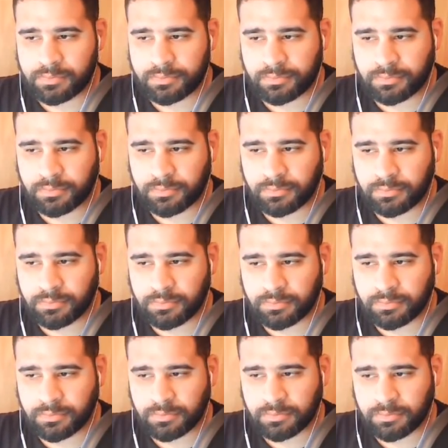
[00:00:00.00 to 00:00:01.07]

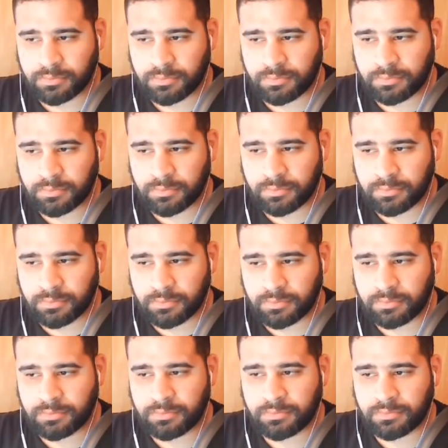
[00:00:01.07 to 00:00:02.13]

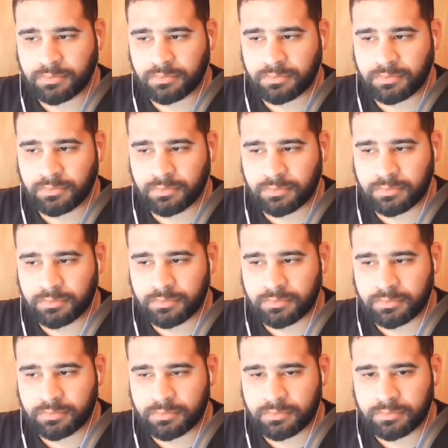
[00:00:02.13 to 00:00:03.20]

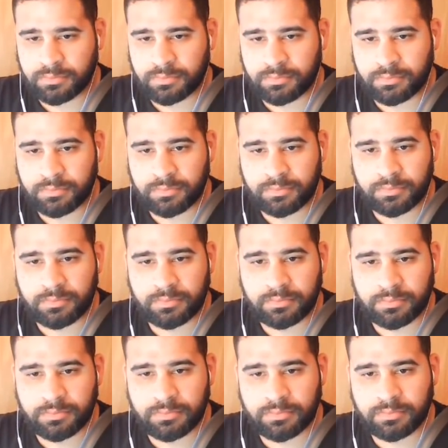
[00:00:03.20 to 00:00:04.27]

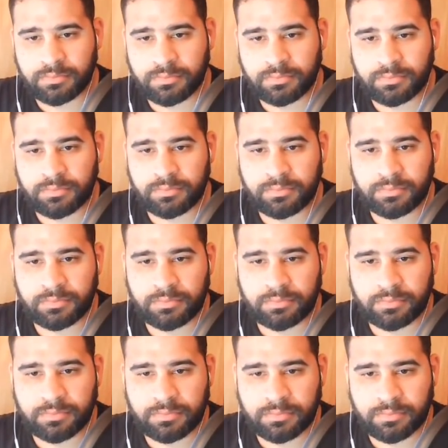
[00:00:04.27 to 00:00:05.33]

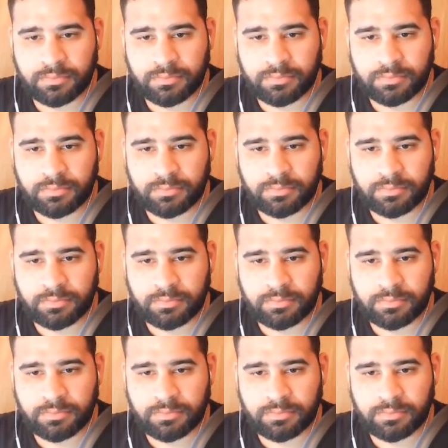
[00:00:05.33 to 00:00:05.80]
No words are spoken by the person on screen.